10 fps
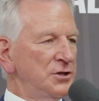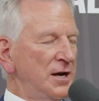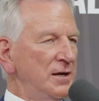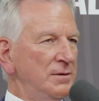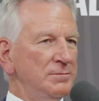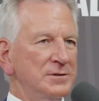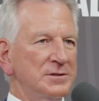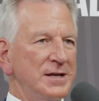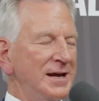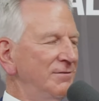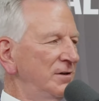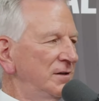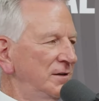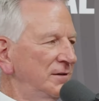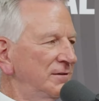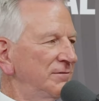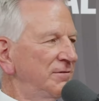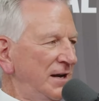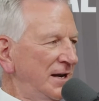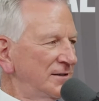James David
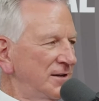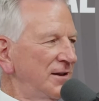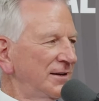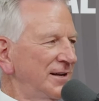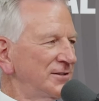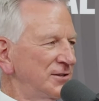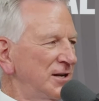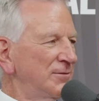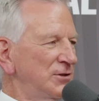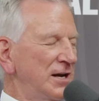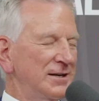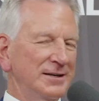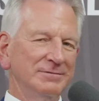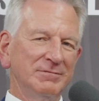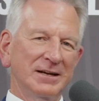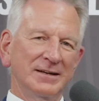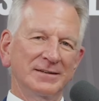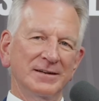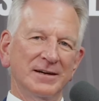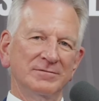Vance. I think that's his name, J.D.
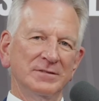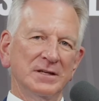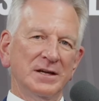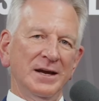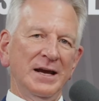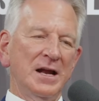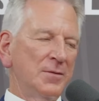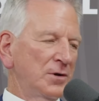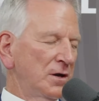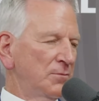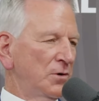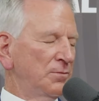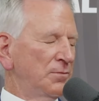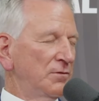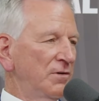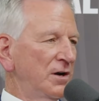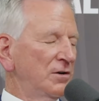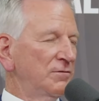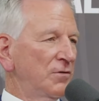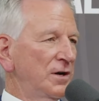And he and I have become
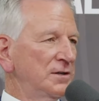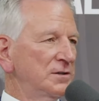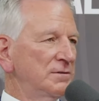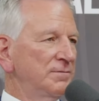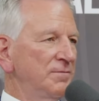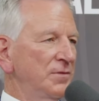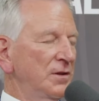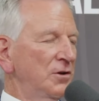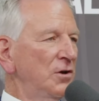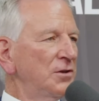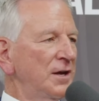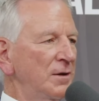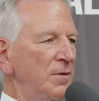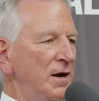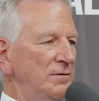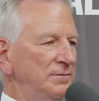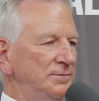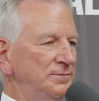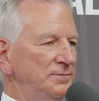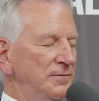very good friends. The good thing about
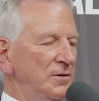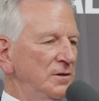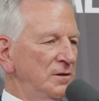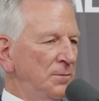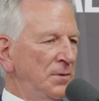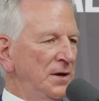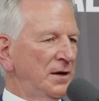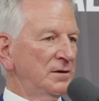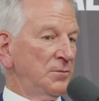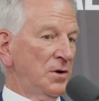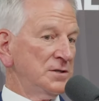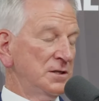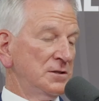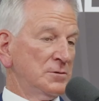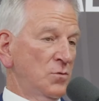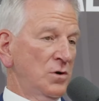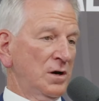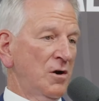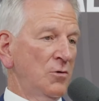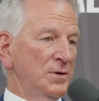the pick, and President this
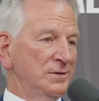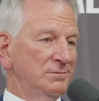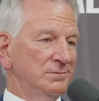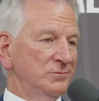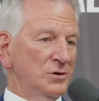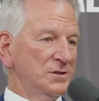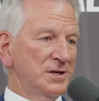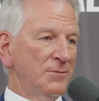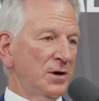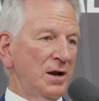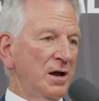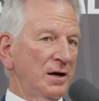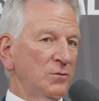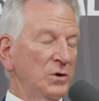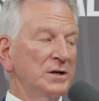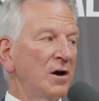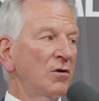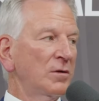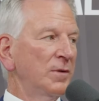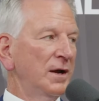morning called me at, 7 o'clock, and we
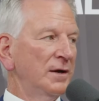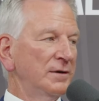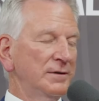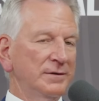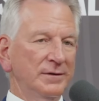talked about it.